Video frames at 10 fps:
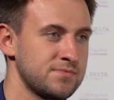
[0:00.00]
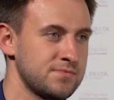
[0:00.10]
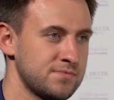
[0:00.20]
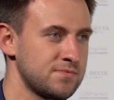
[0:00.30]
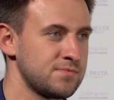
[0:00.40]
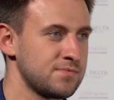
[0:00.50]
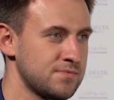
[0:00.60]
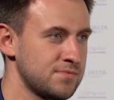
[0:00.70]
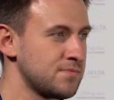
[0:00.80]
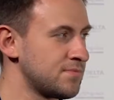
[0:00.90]

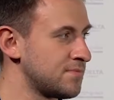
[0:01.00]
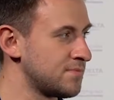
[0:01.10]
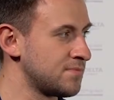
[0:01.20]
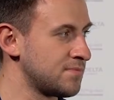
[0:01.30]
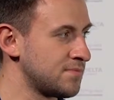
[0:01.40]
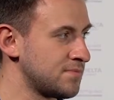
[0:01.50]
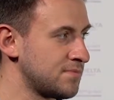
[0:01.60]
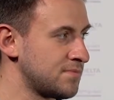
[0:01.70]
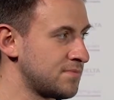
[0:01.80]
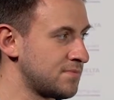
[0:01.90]

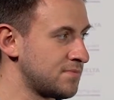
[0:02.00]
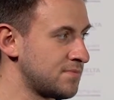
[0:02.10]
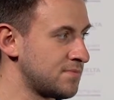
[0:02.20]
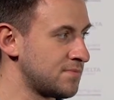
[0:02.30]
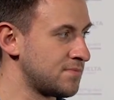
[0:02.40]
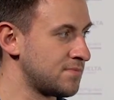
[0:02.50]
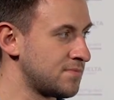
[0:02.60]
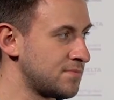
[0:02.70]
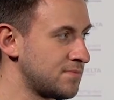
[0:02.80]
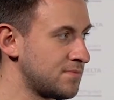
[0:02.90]

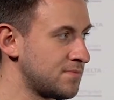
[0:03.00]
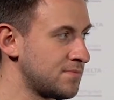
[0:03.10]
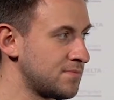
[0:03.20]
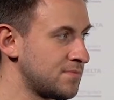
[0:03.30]
(silent)